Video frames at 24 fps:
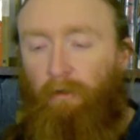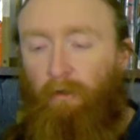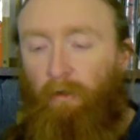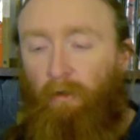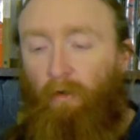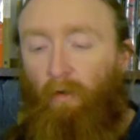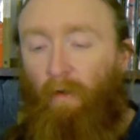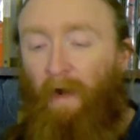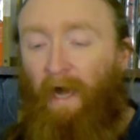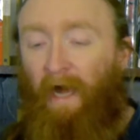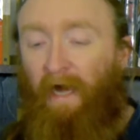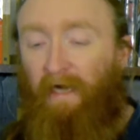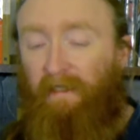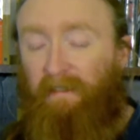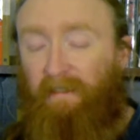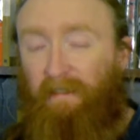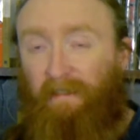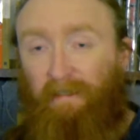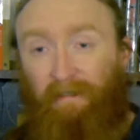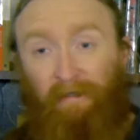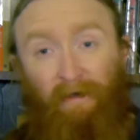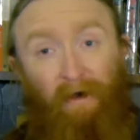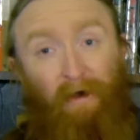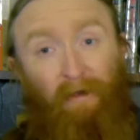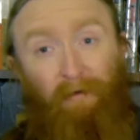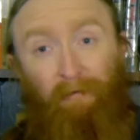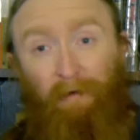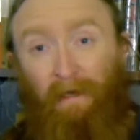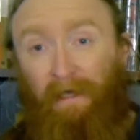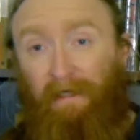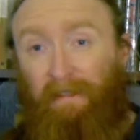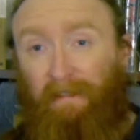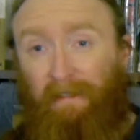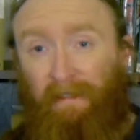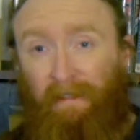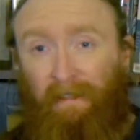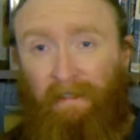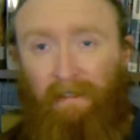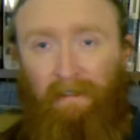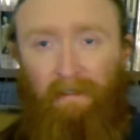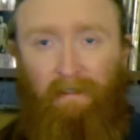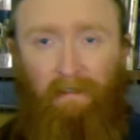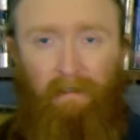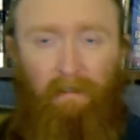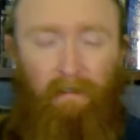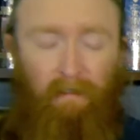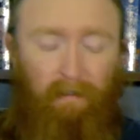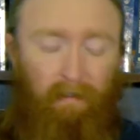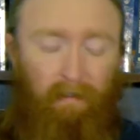"You ask not rightly."